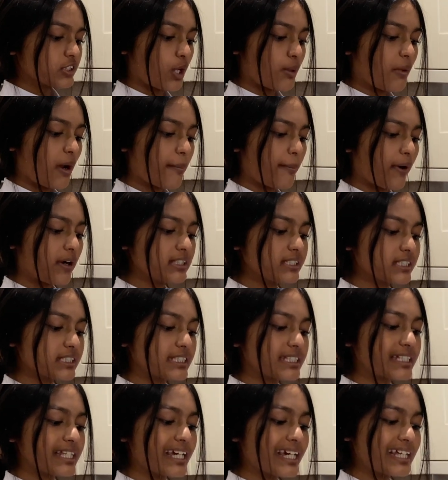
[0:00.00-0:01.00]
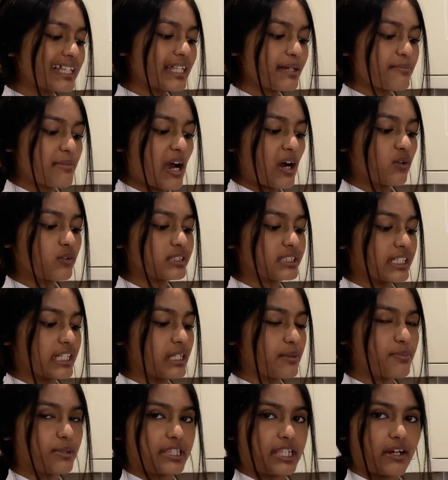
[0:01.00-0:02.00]
my butter's nearly melted,
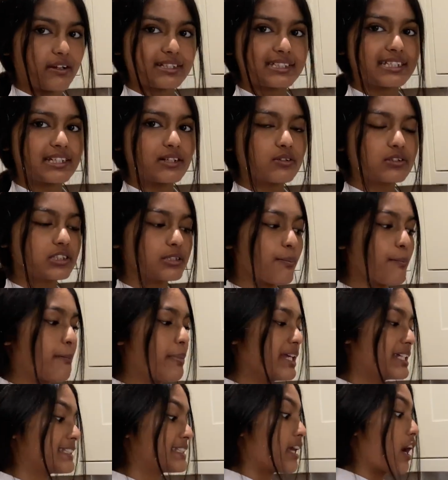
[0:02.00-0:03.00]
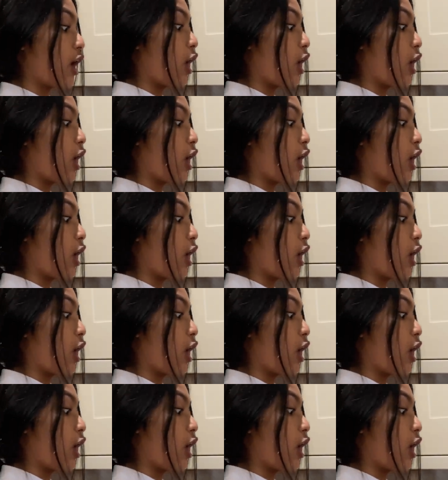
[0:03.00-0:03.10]
but there's still some bits that are